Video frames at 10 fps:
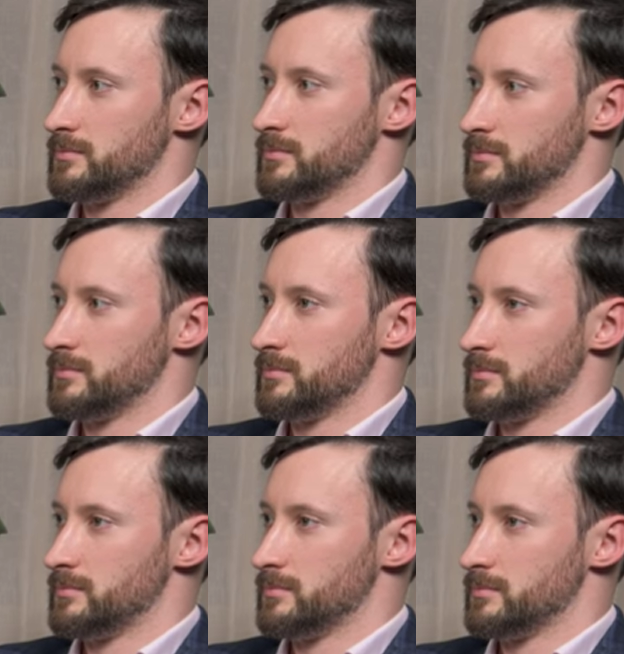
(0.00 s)

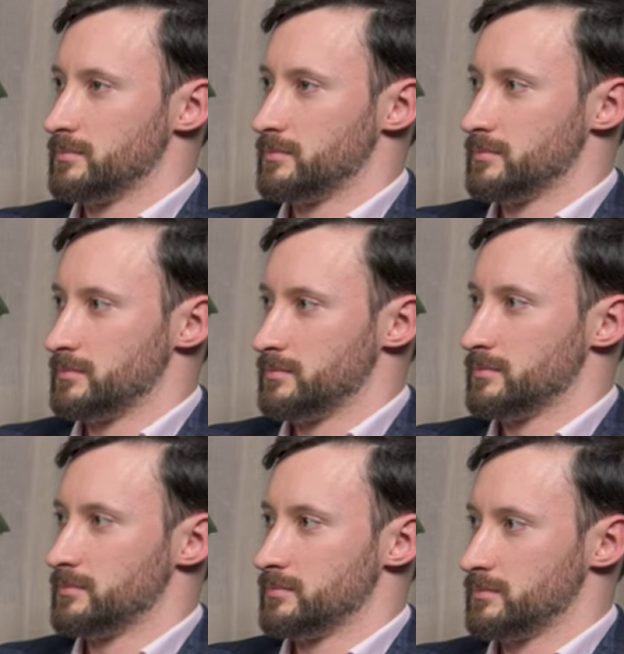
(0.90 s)

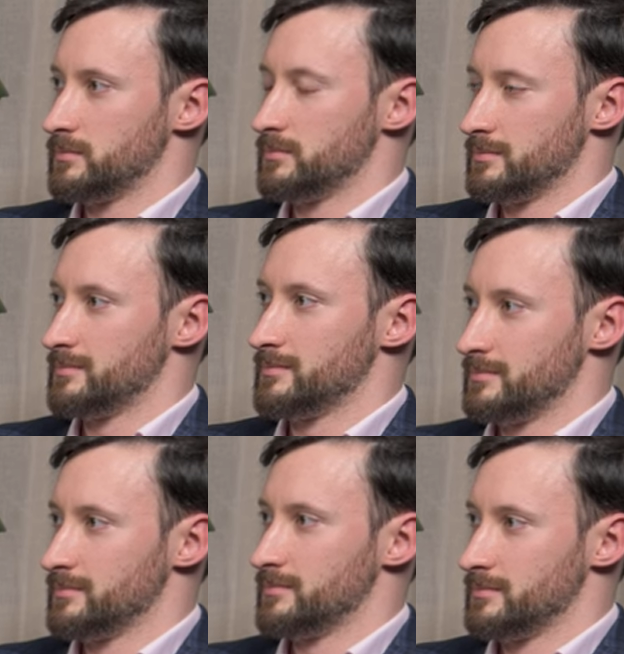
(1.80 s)

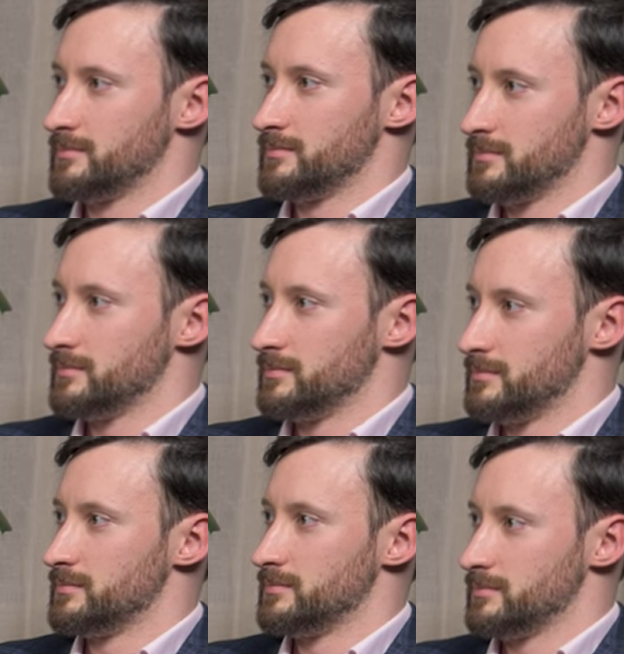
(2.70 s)

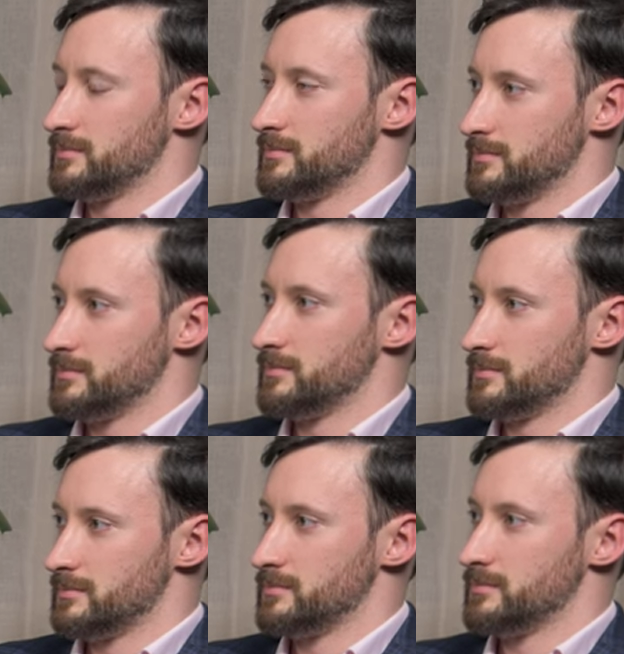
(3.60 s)

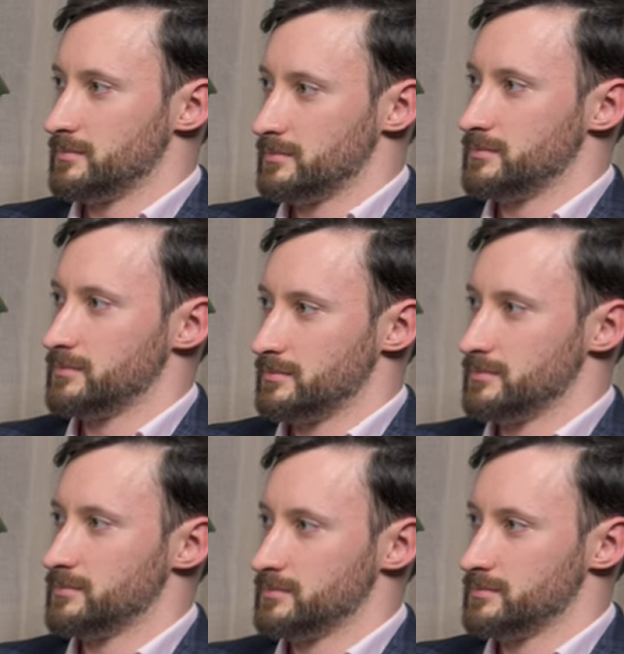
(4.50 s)

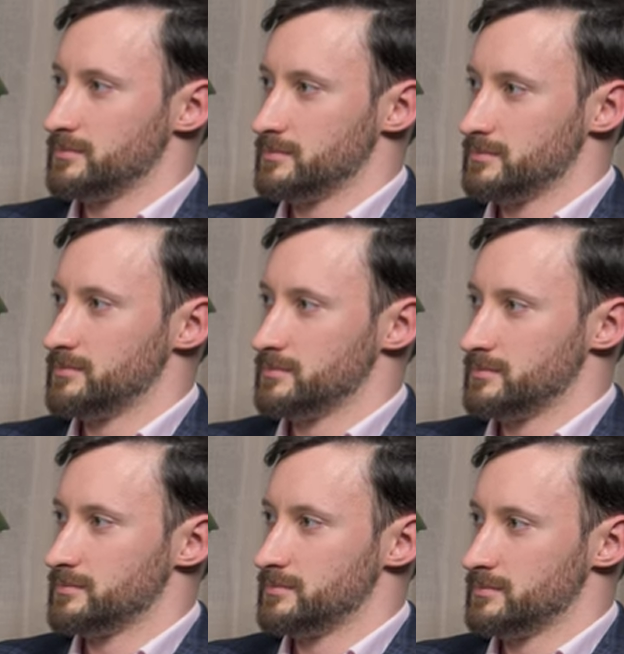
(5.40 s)

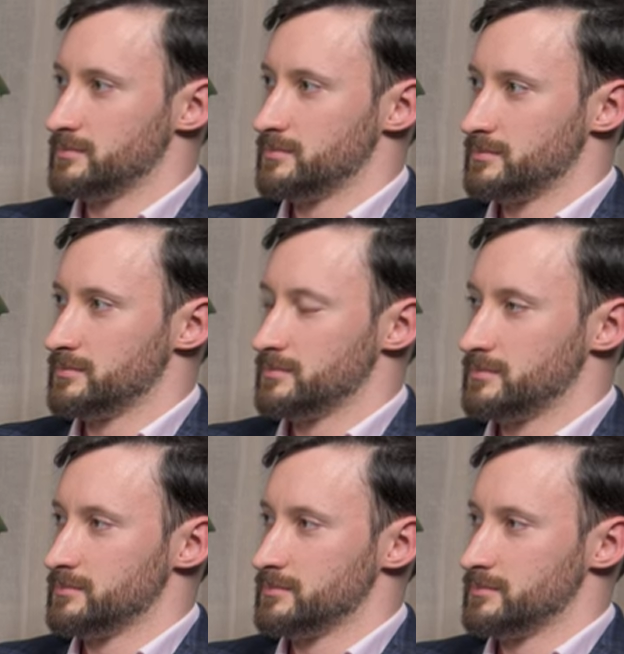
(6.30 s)

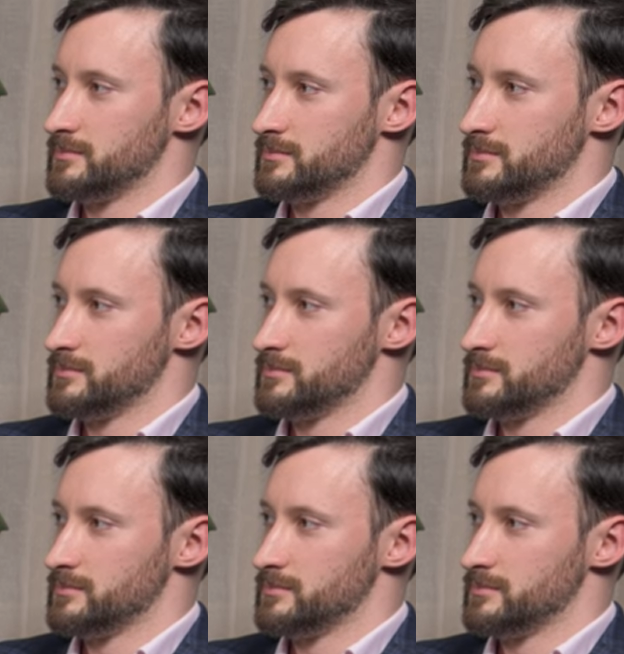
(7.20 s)
The person shown says nothing.